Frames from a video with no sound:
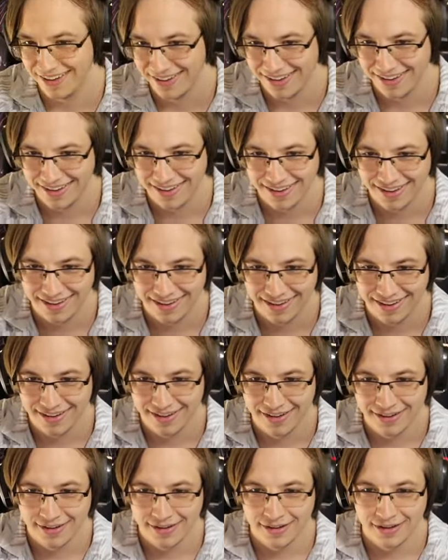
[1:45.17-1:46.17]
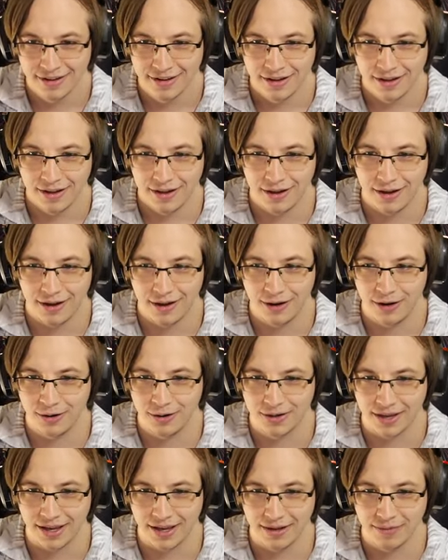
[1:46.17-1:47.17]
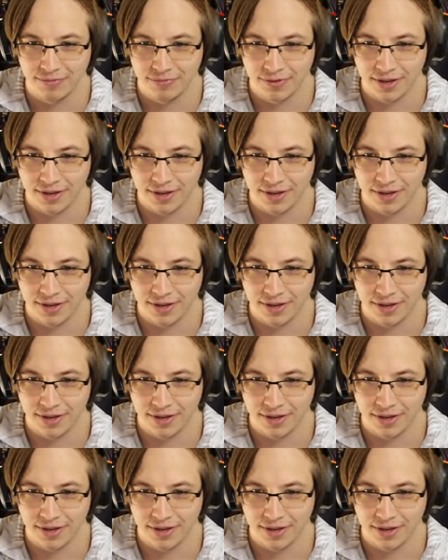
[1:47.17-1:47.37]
uh, okay,